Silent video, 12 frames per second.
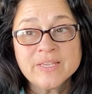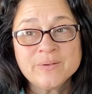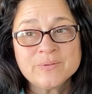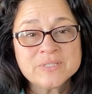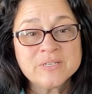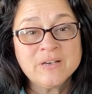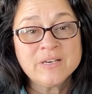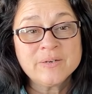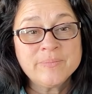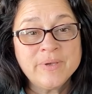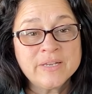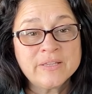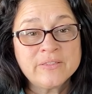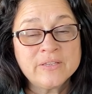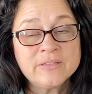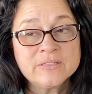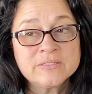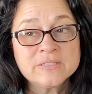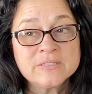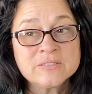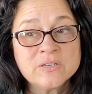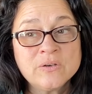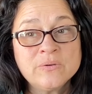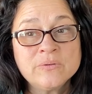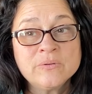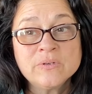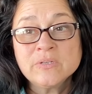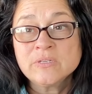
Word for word: It was an automatic thing that says, oh,